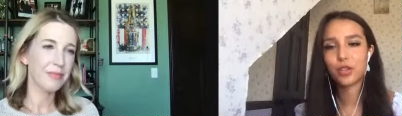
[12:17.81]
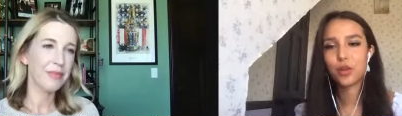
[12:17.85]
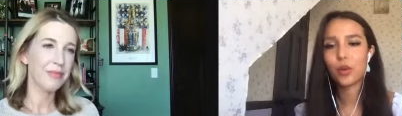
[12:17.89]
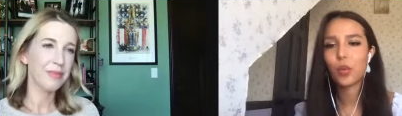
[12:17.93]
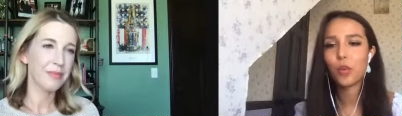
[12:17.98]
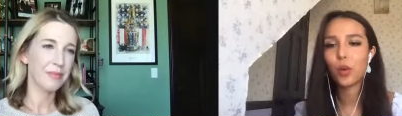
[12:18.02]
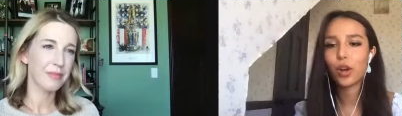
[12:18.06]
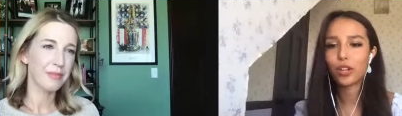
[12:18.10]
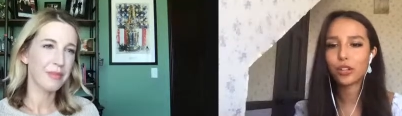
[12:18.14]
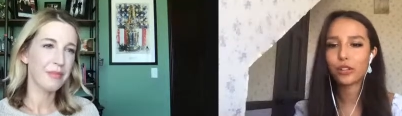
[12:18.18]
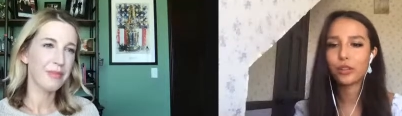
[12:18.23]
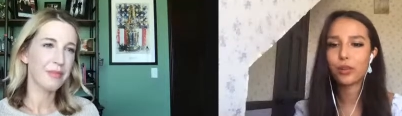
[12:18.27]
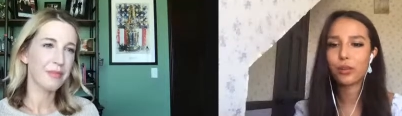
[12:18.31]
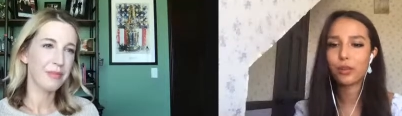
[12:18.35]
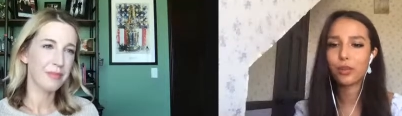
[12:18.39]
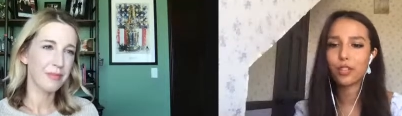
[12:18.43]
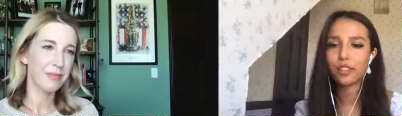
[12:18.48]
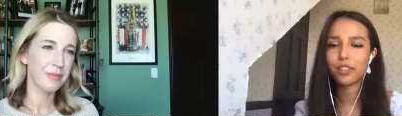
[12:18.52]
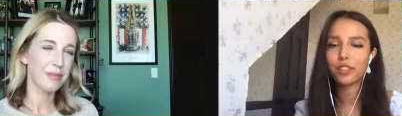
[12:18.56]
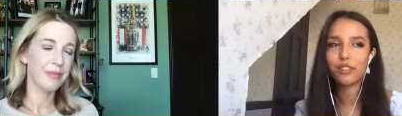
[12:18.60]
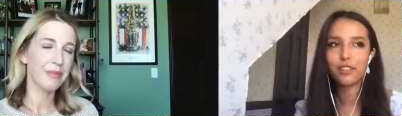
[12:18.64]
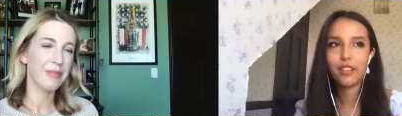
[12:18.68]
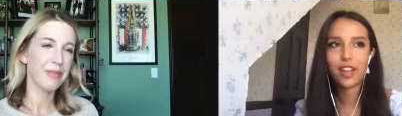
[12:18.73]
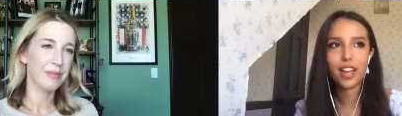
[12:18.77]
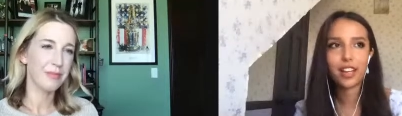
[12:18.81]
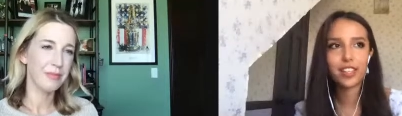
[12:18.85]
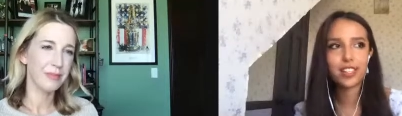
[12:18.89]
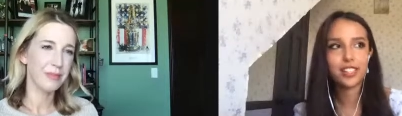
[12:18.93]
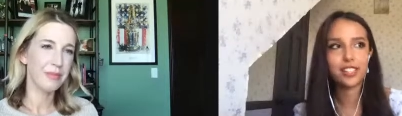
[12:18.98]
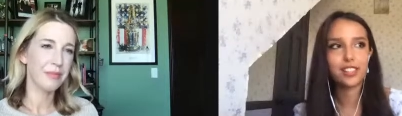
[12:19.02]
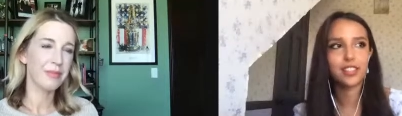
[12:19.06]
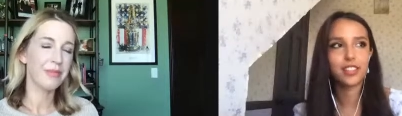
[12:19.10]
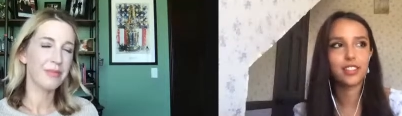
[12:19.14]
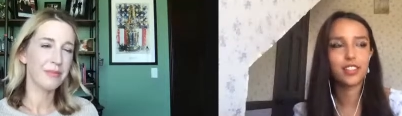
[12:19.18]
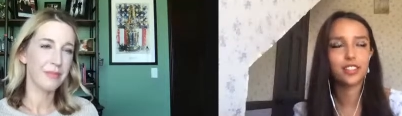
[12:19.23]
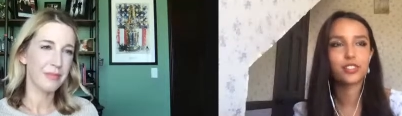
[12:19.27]
Speaker 1: to one group but the fact
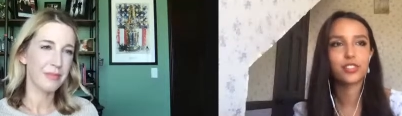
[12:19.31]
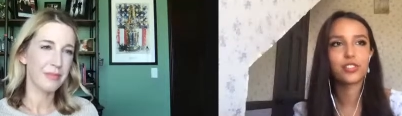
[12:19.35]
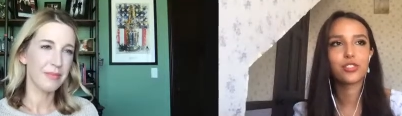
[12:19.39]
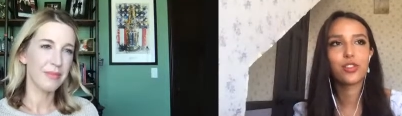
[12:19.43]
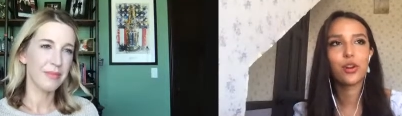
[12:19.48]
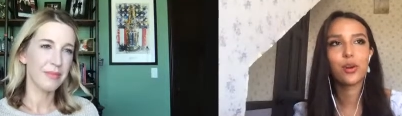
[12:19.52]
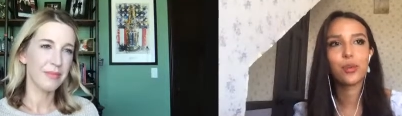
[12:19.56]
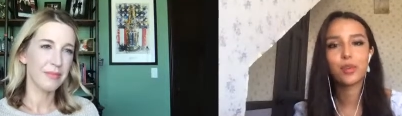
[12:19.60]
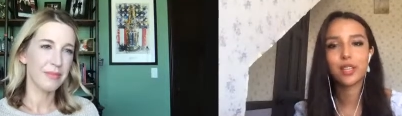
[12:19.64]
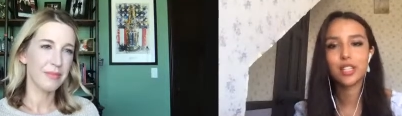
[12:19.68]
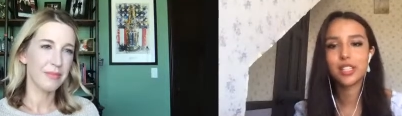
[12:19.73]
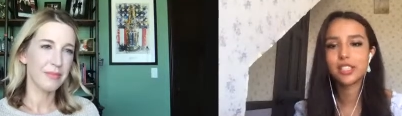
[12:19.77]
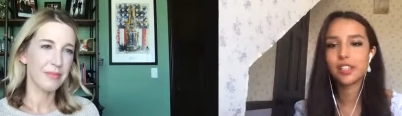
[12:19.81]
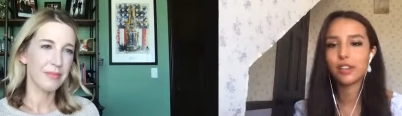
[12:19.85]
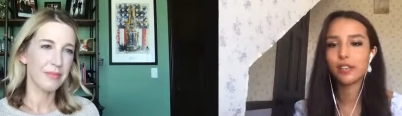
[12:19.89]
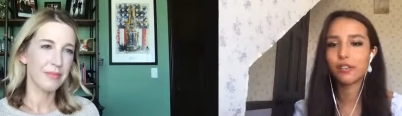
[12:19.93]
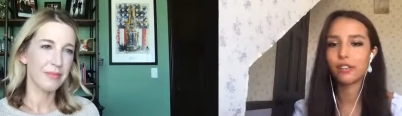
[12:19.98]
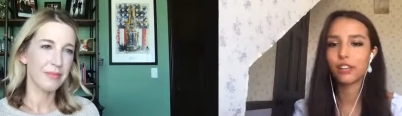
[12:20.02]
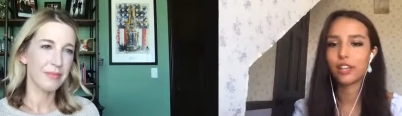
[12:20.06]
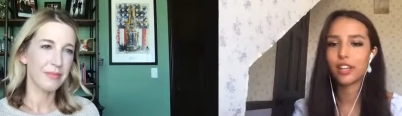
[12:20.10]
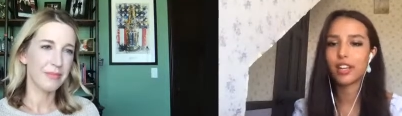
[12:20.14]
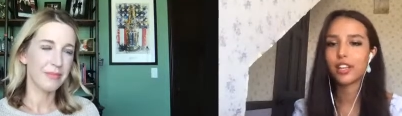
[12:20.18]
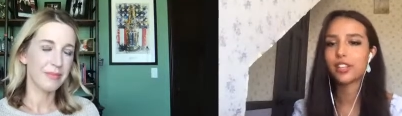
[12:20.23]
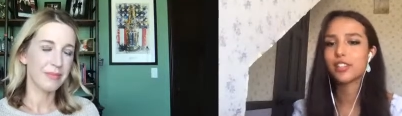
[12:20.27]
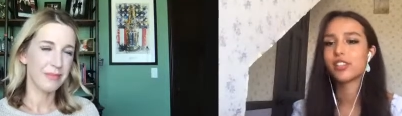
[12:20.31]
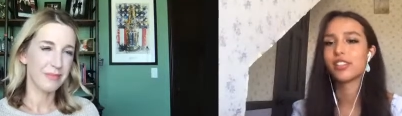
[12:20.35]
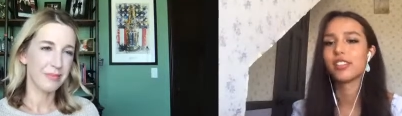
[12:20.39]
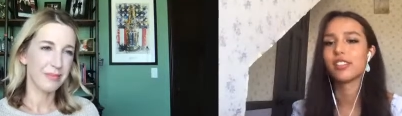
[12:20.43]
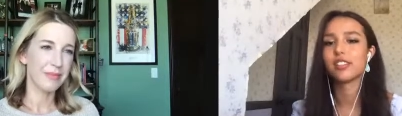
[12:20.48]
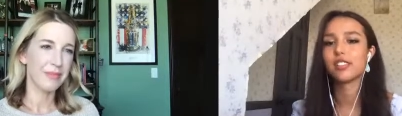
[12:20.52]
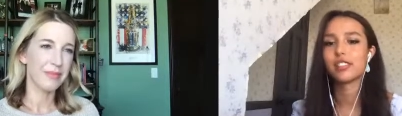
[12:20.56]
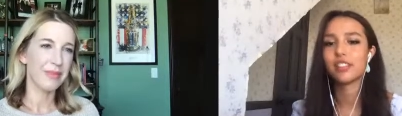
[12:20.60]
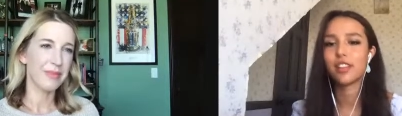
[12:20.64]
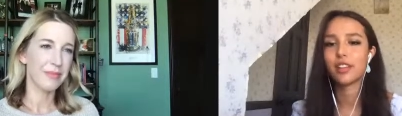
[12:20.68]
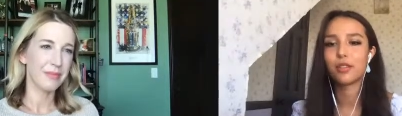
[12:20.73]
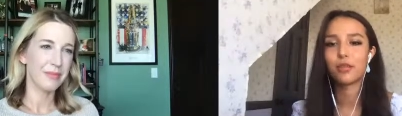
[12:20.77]
is that there's so many different
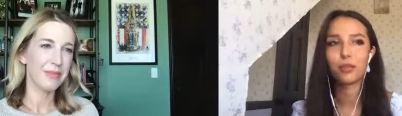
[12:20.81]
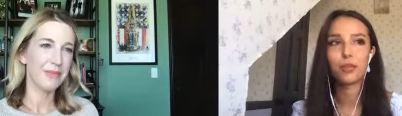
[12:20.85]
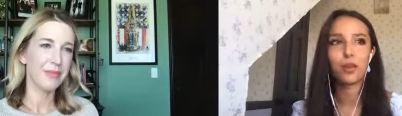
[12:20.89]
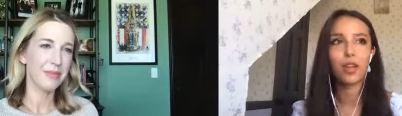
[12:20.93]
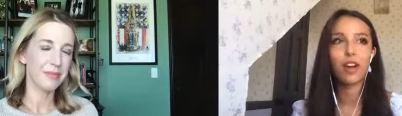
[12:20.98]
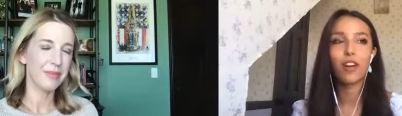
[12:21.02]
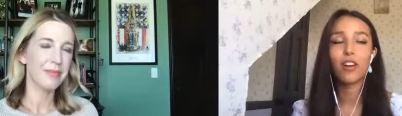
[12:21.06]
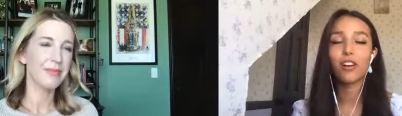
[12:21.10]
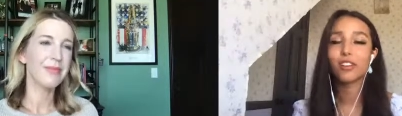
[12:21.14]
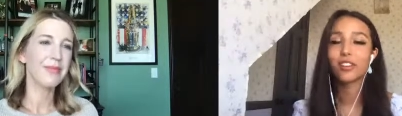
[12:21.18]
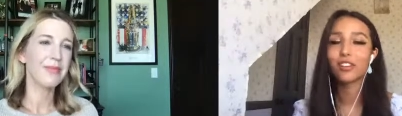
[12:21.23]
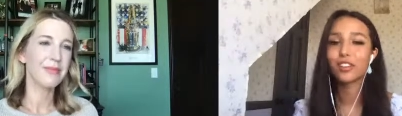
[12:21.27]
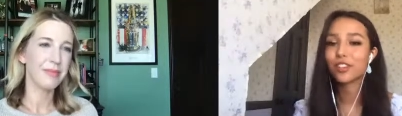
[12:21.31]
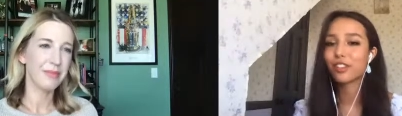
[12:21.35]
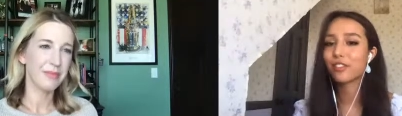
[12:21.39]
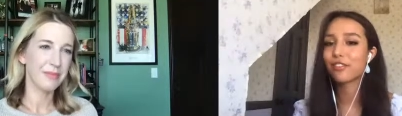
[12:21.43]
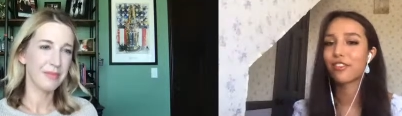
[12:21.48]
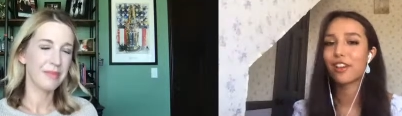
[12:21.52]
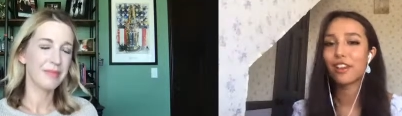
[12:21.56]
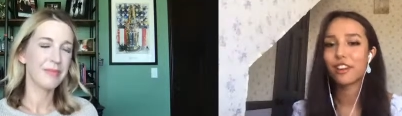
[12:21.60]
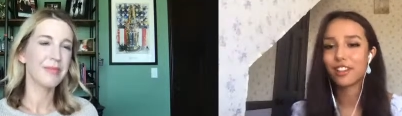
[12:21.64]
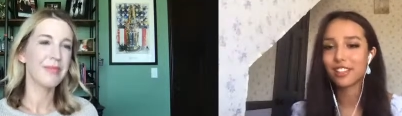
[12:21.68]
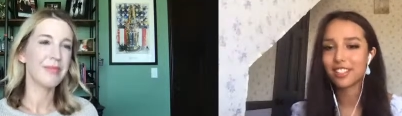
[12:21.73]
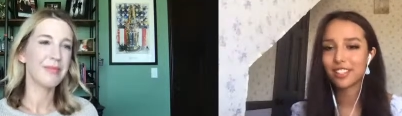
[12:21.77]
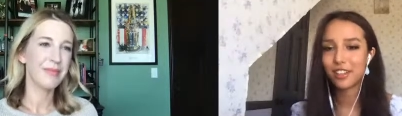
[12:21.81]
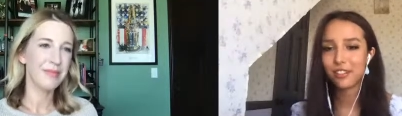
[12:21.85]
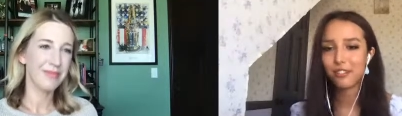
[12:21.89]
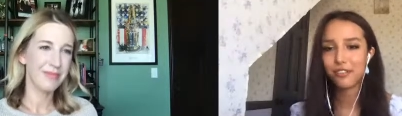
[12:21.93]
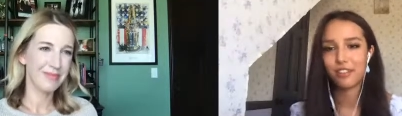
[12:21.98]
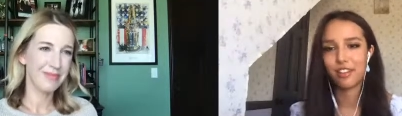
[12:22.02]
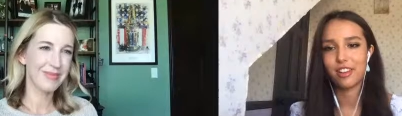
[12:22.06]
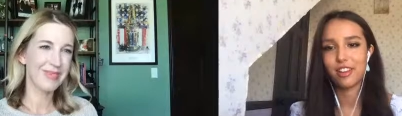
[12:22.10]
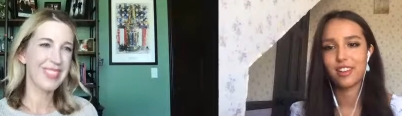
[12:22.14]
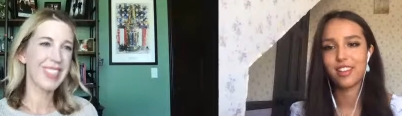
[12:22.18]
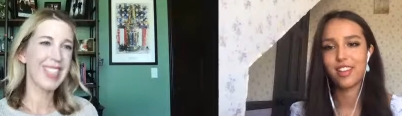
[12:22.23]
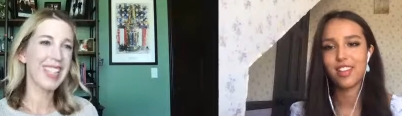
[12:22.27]
nations and we all look very
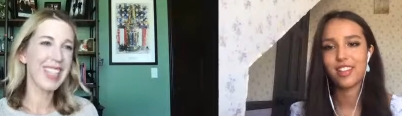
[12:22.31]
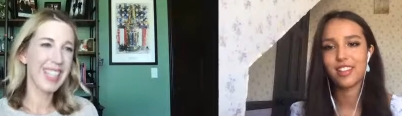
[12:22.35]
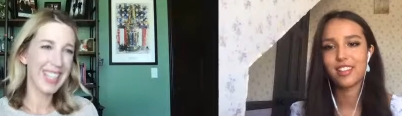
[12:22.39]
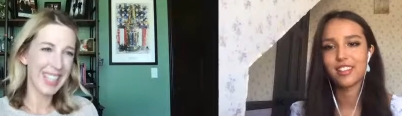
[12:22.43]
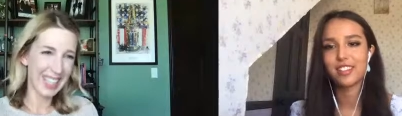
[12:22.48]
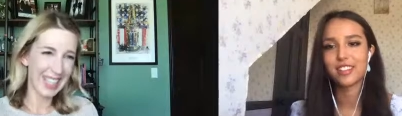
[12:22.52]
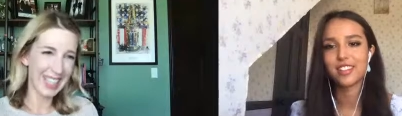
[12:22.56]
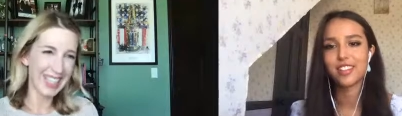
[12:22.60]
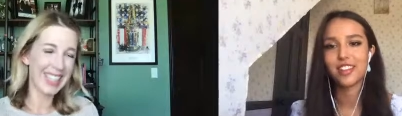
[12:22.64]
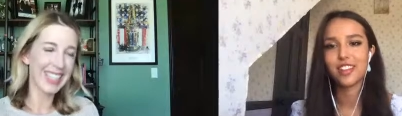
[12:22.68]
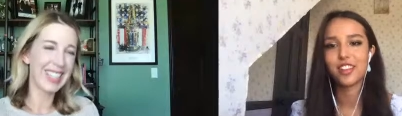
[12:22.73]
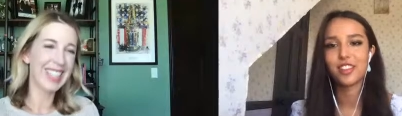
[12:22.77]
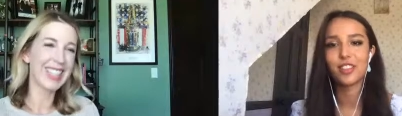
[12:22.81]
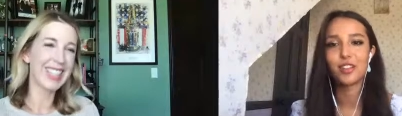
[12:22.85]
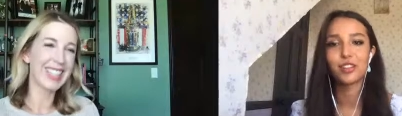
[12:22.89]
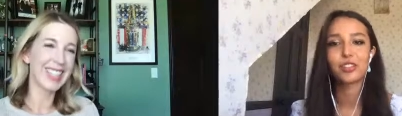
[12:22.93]
different and uh,